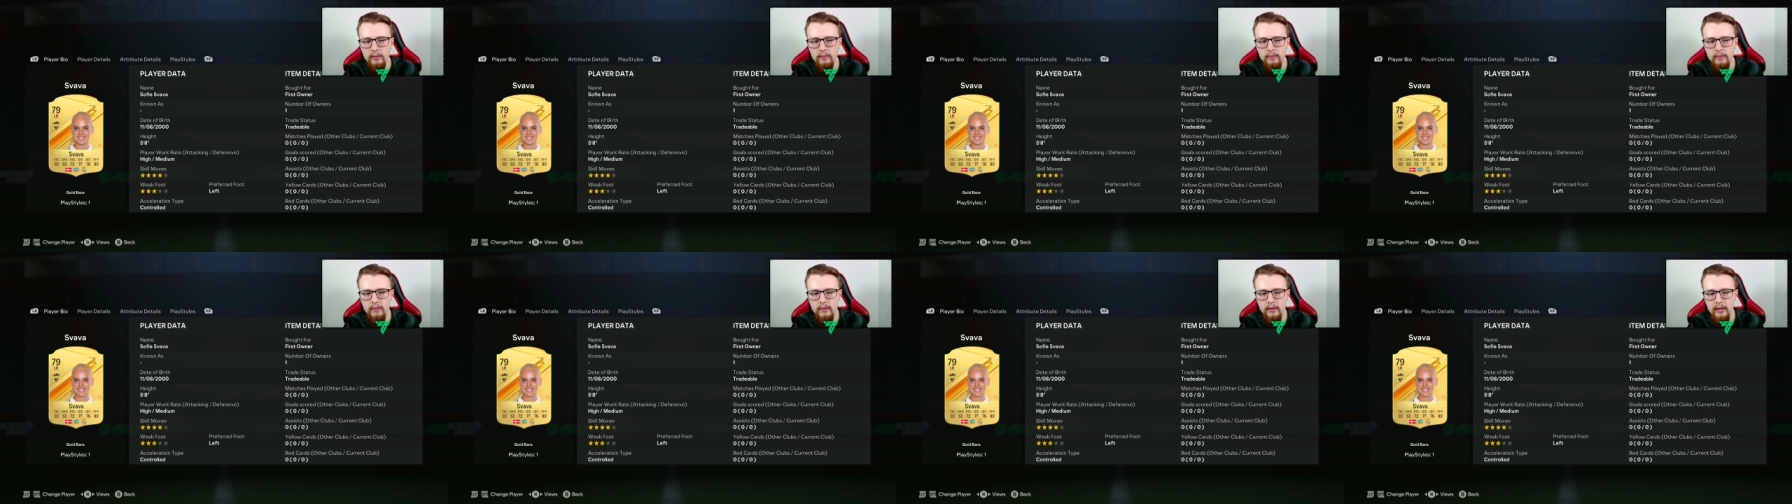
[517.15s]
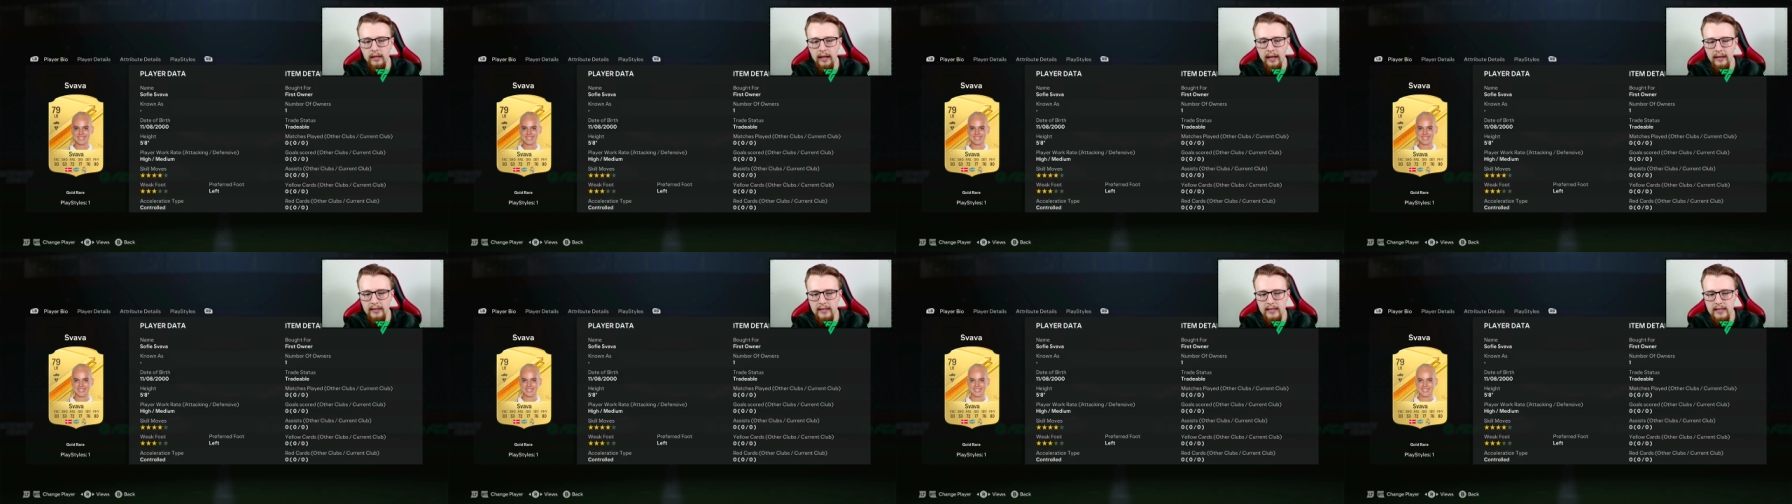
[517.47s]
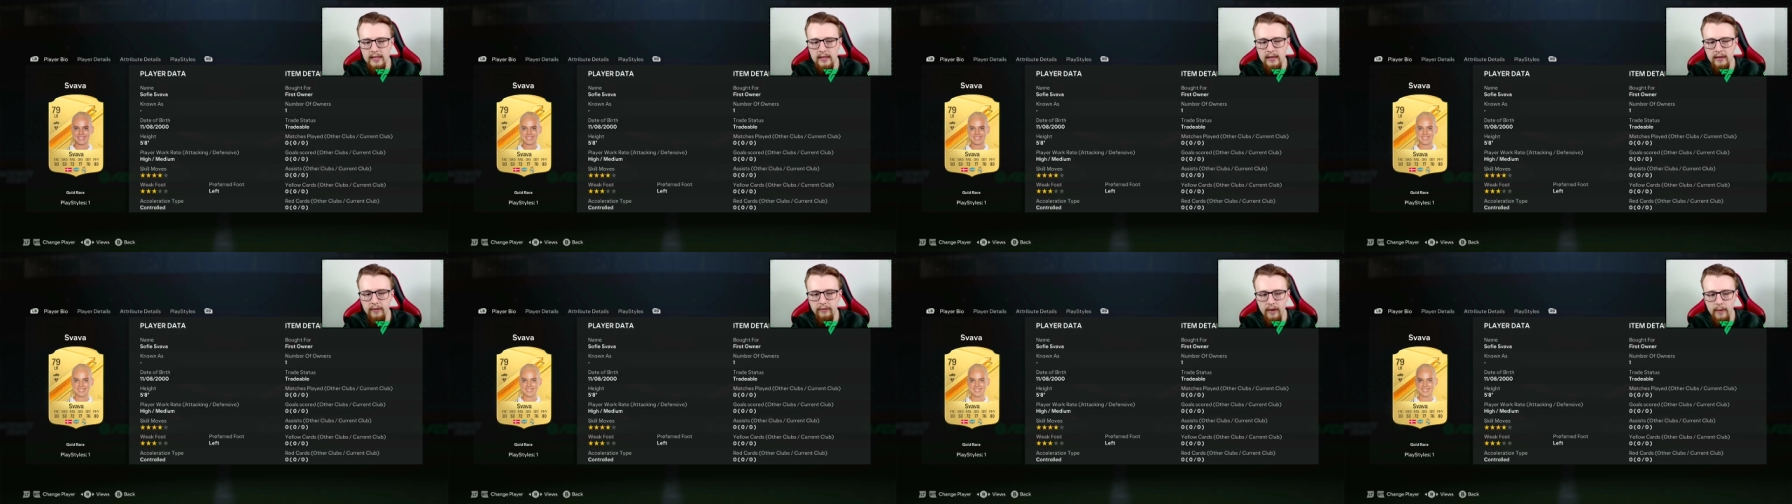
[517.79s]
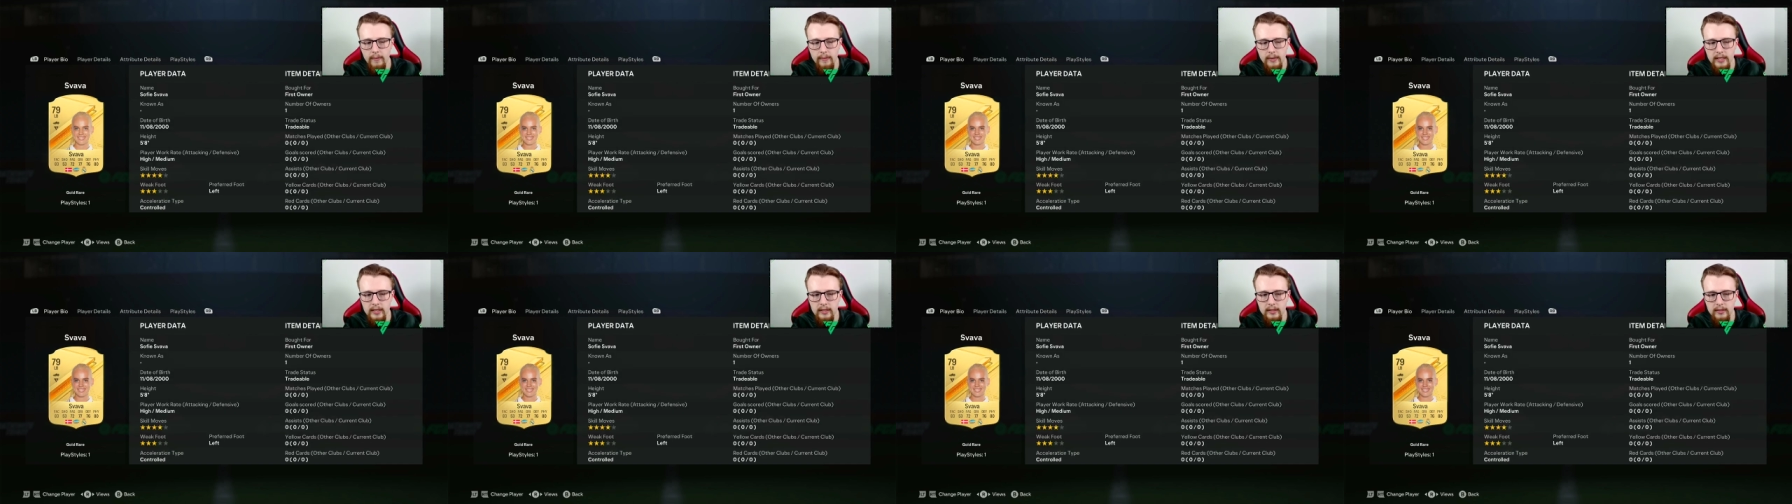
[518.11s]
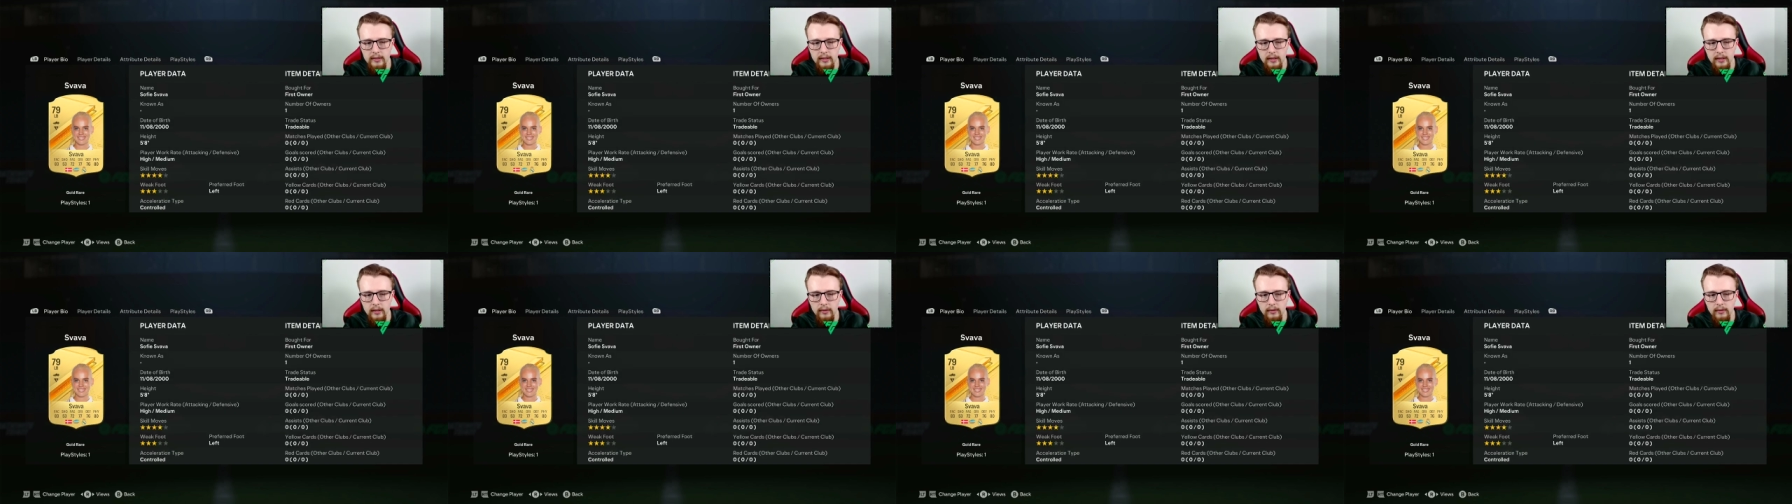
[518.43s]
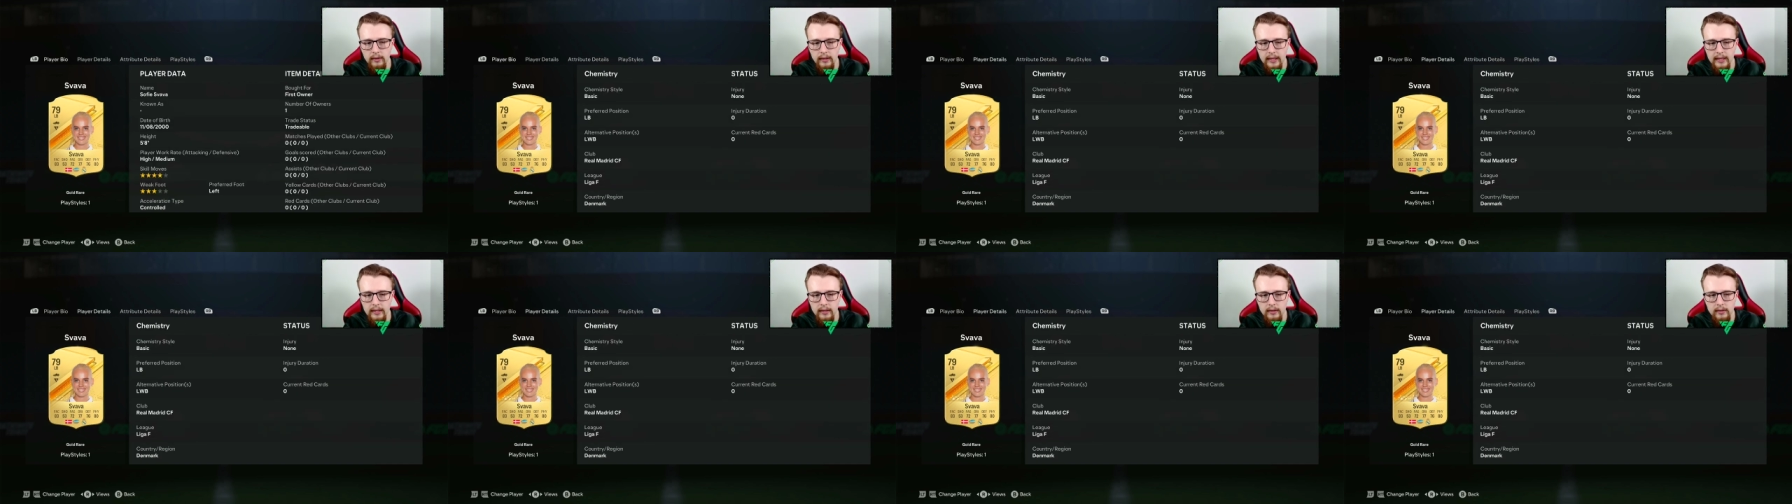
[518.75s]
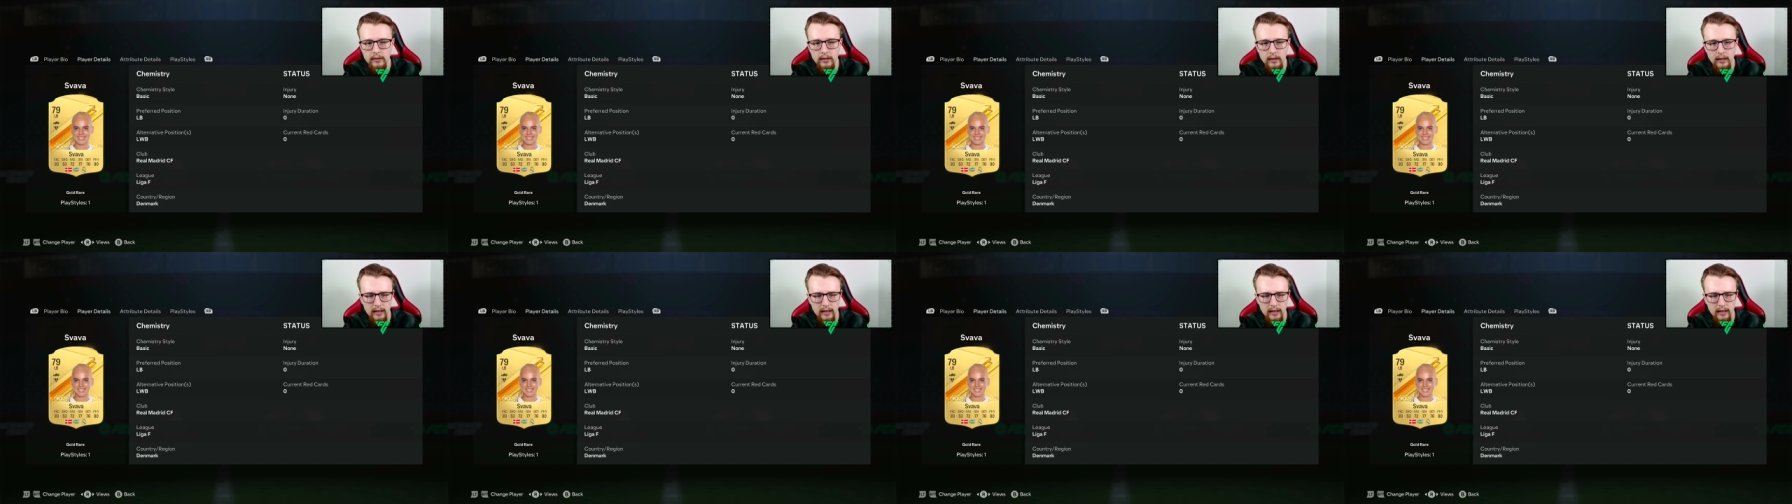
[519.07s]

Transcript: La Liga Feminista links.